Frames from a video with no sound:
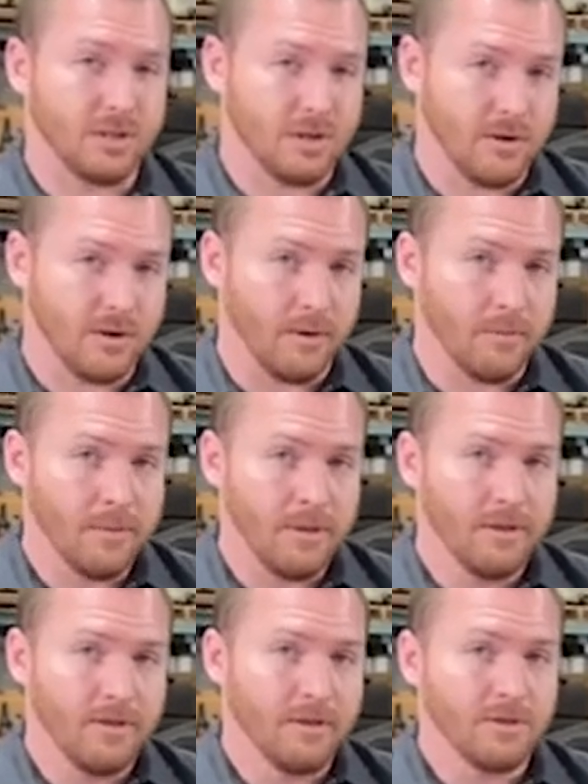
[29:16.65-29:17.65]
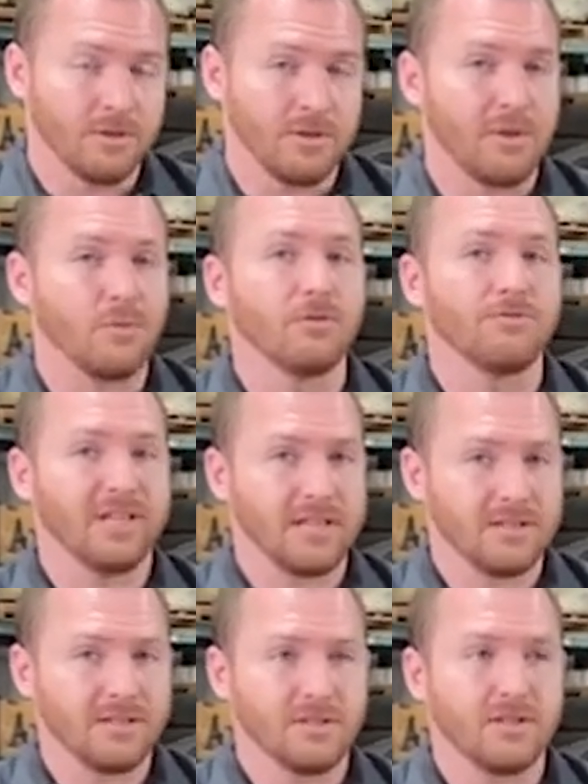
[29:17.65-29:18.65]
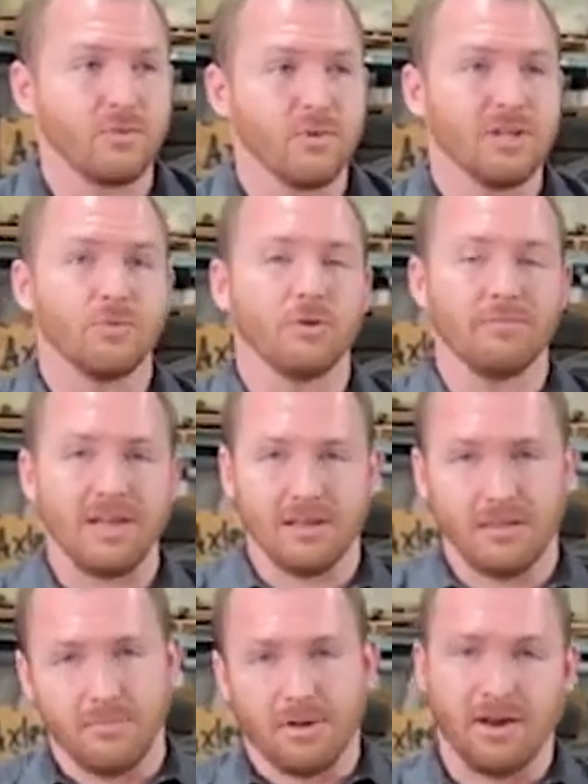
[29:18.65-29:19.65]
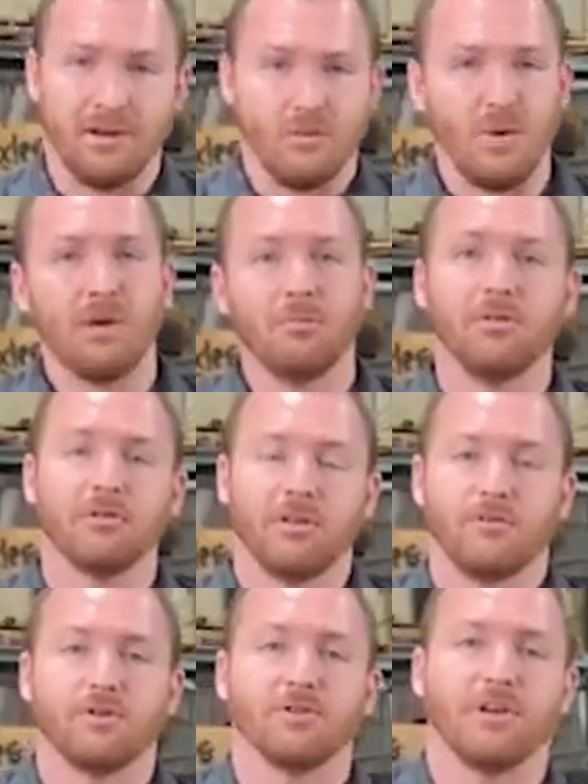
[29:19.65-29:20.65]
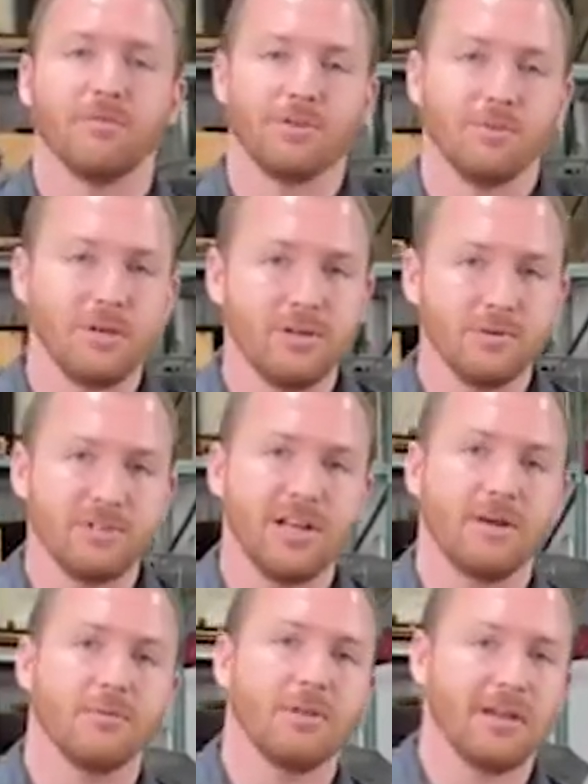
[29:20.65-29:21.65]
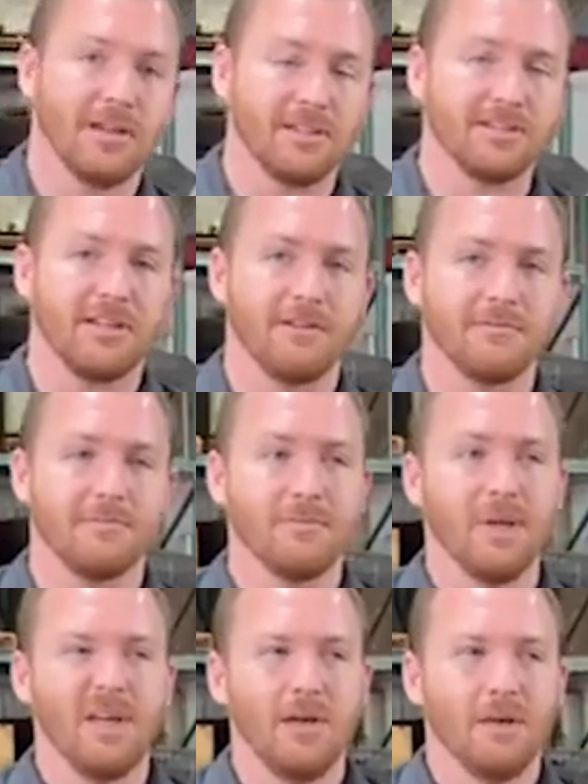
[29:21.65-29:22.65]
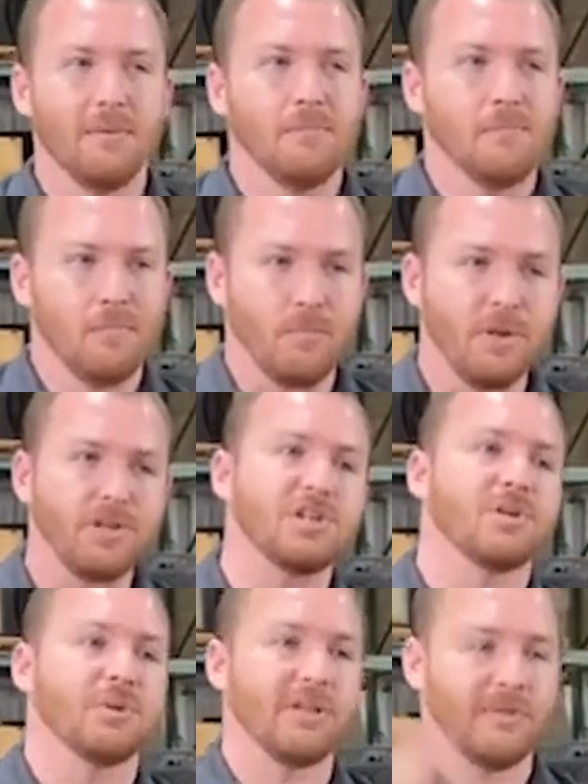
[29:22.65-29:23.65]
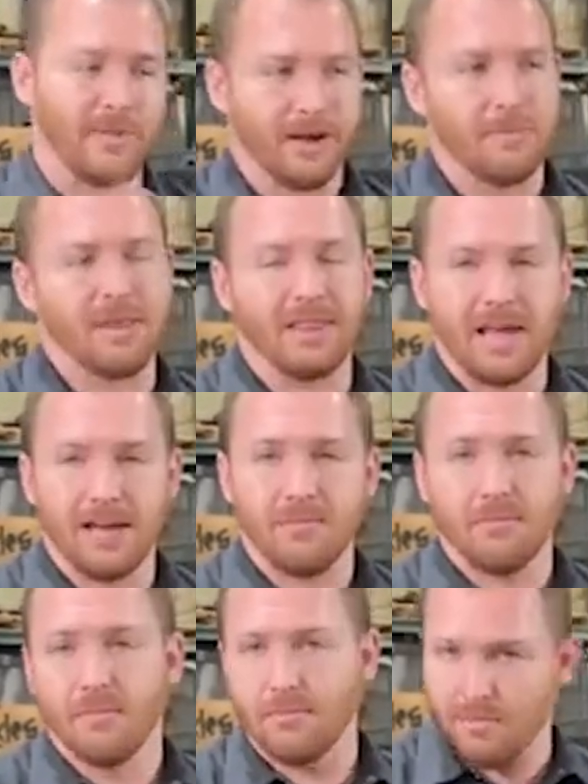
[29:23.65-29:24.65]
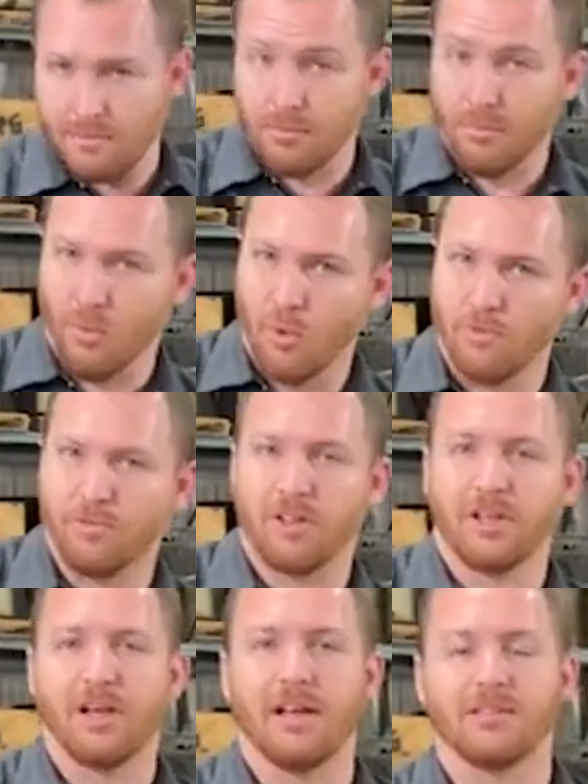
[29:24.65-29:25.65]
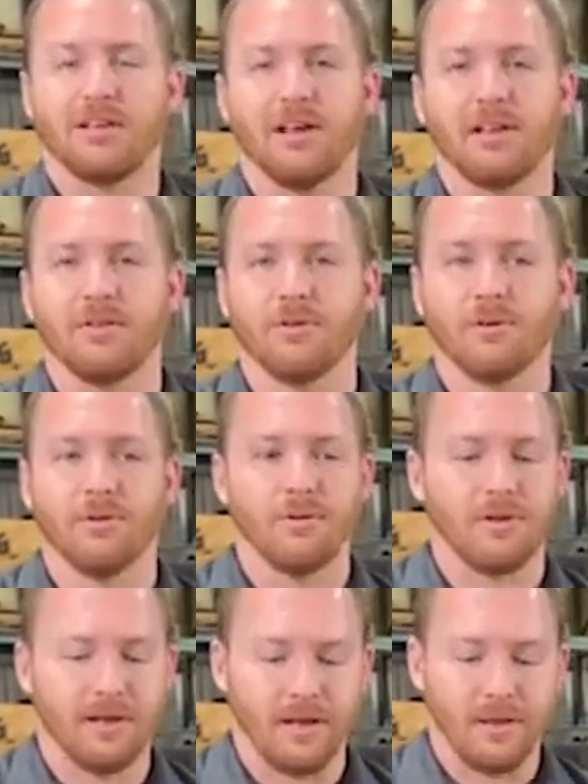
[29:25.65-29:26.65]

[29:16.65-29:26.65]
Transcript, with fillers: to the car. So they will flex, the wind will make them kind of wobble if you drive with the windows down, that kind of stuff. We generally recommend that more for the guys that either